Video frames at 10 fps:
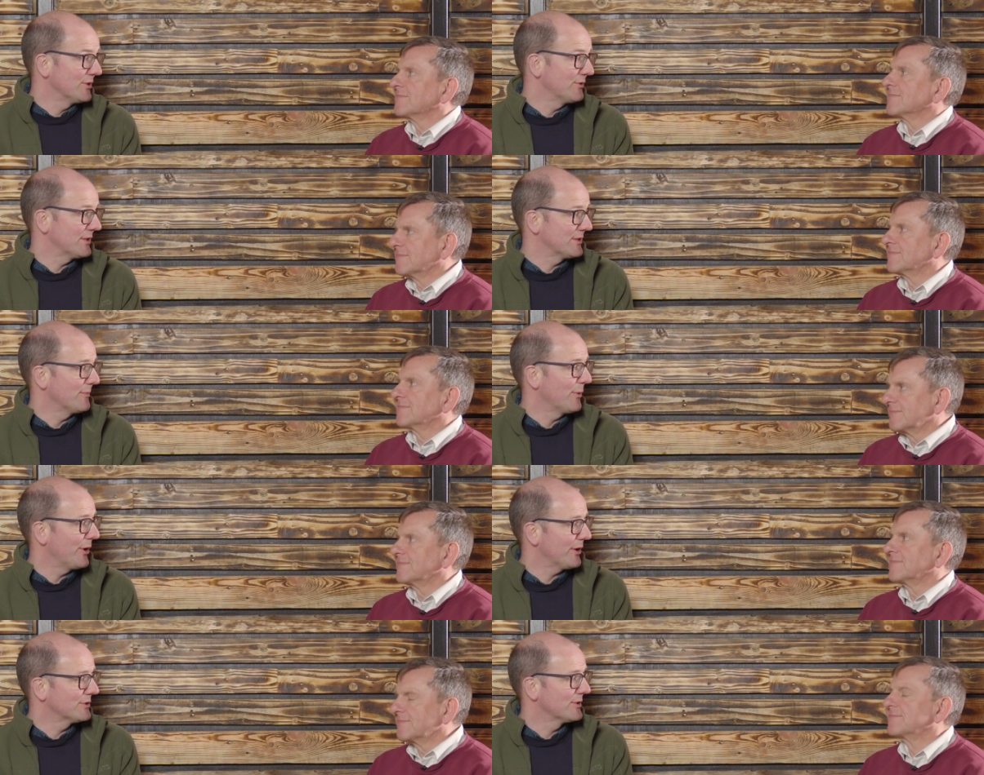Speaker 1: nutrition
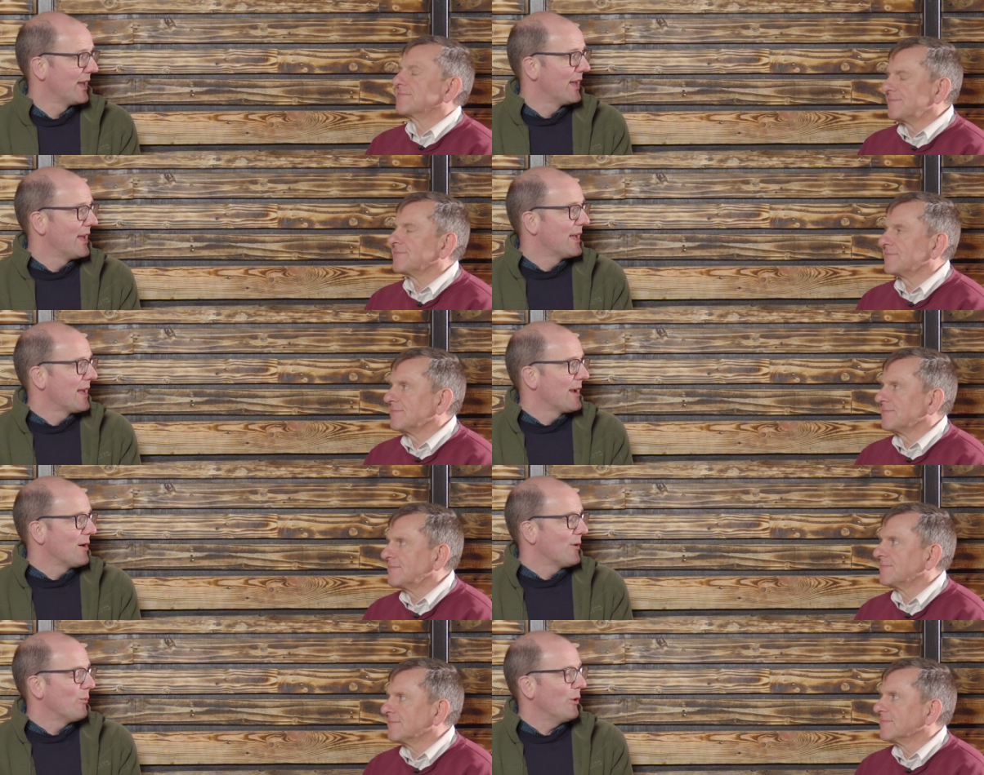products.
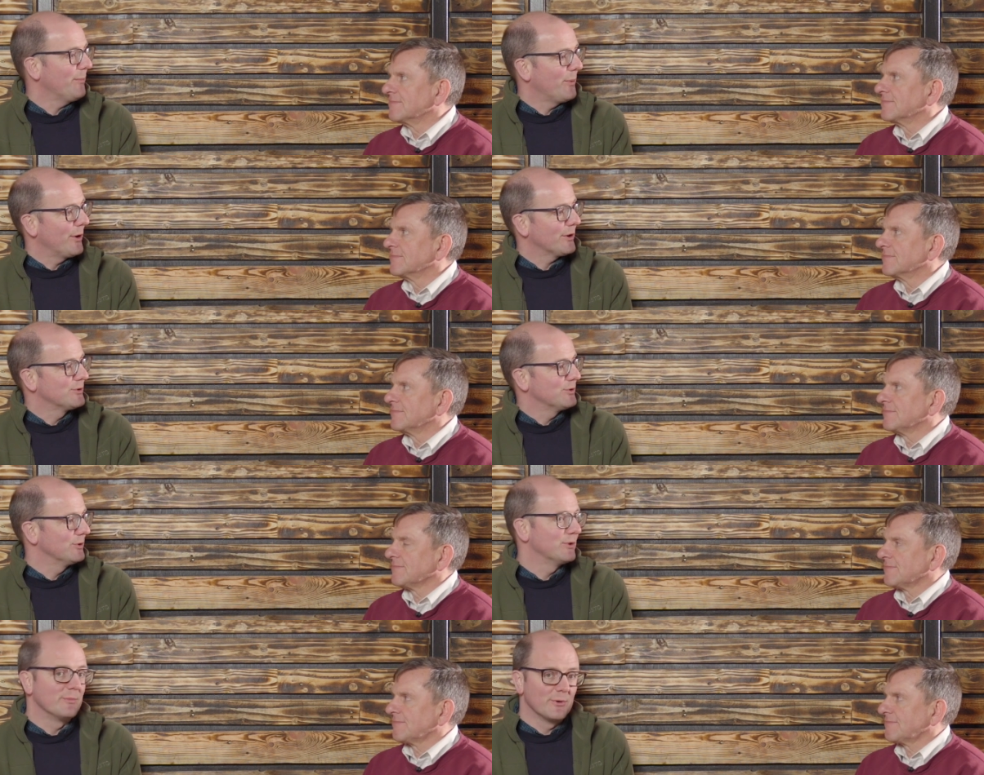What products
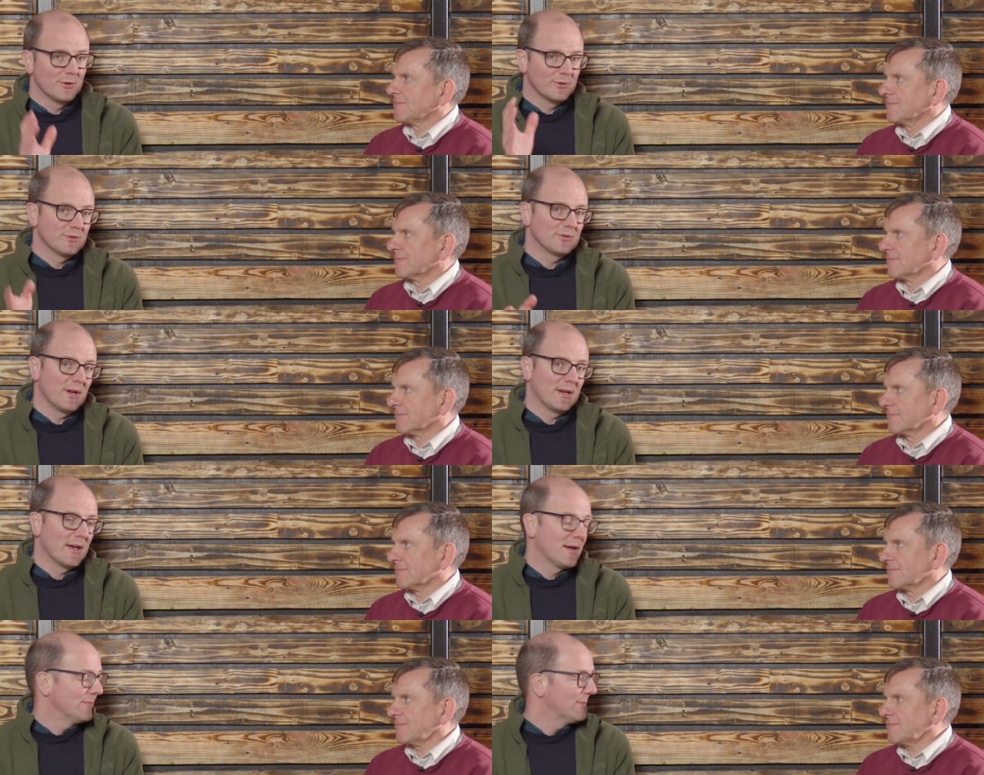should the brewers
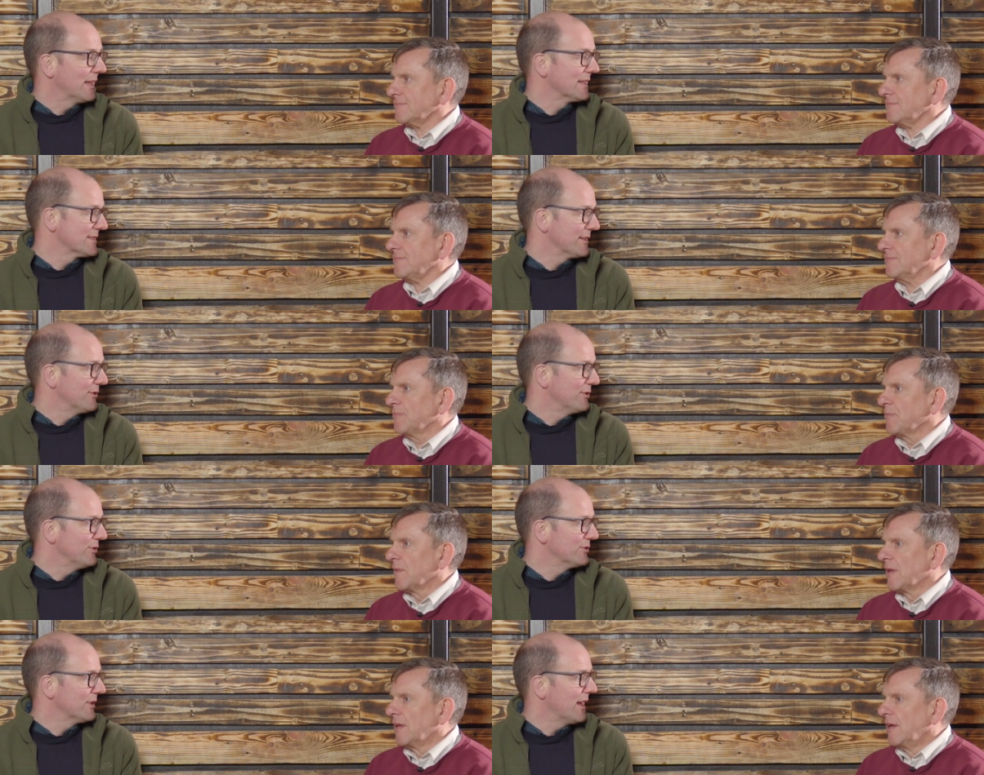um, be considering
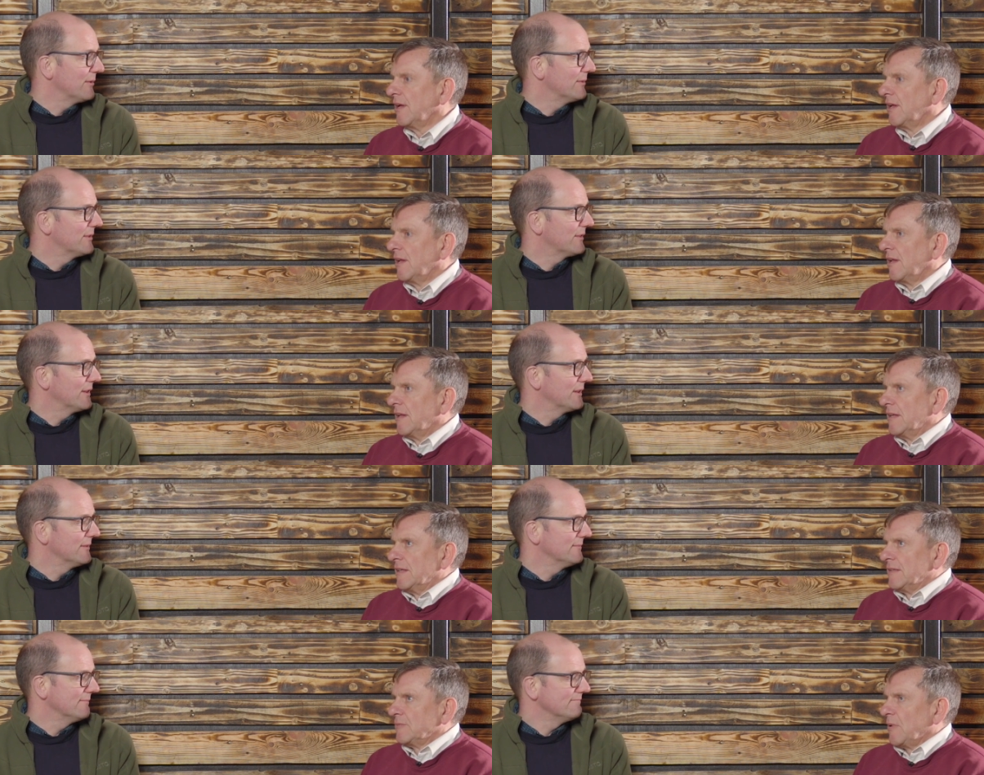using? And
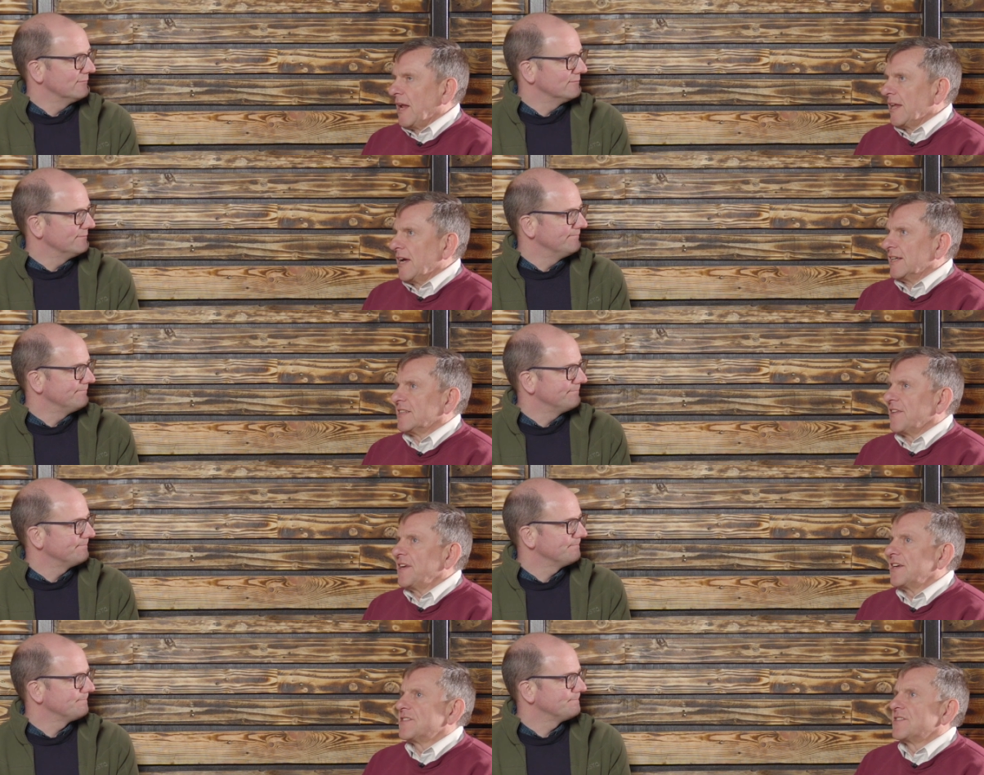
Speaker 2: well, yes, I
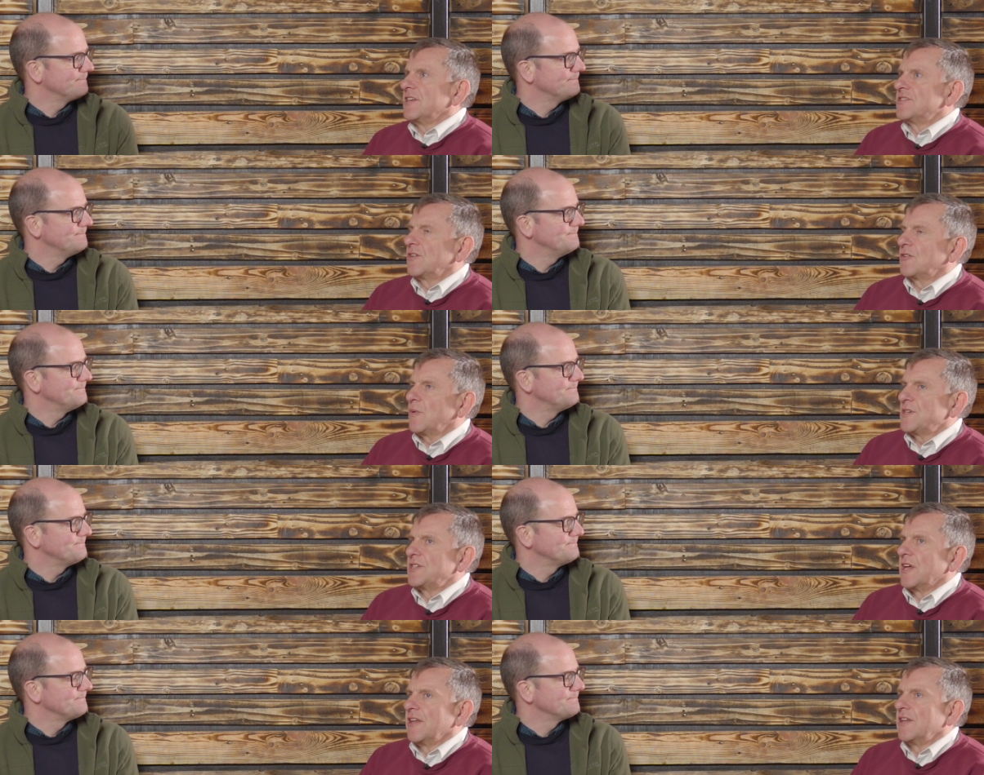think it's a, it's a good
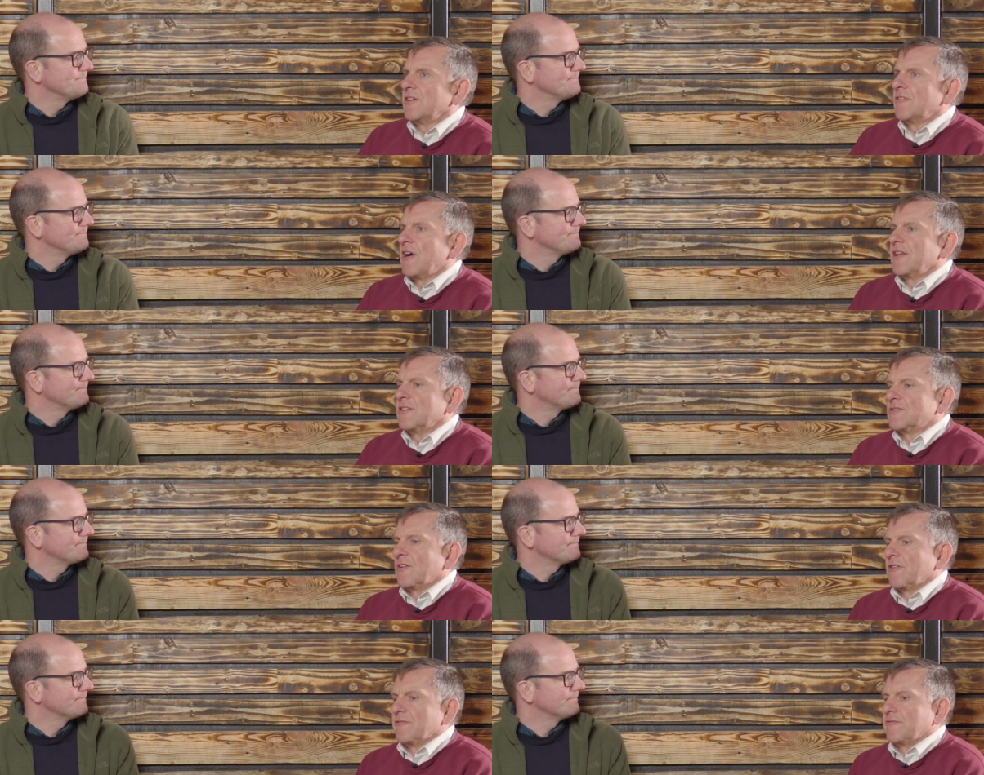question, and you're right. There's a
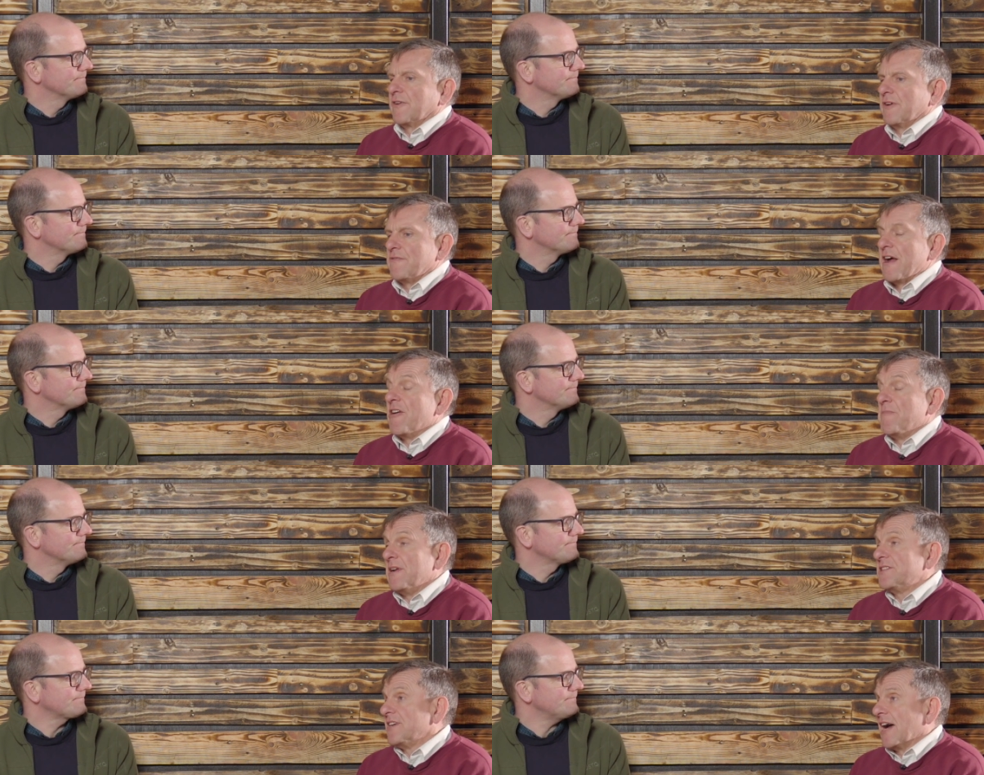lot of uh,
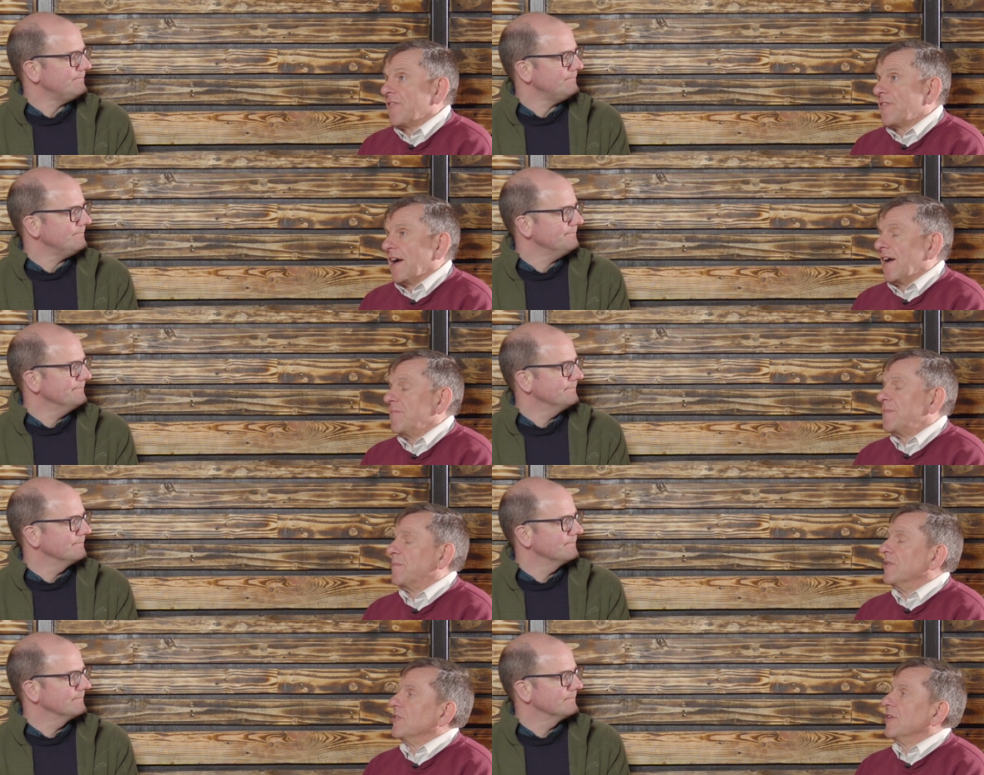variability out there, and
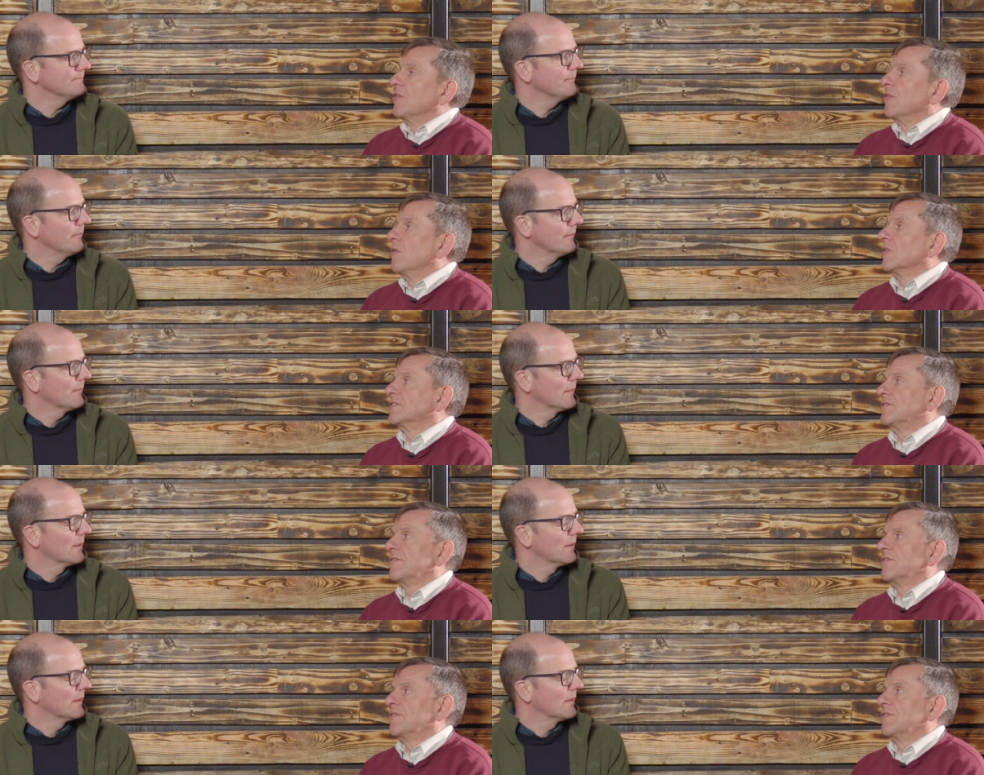people are doing lots of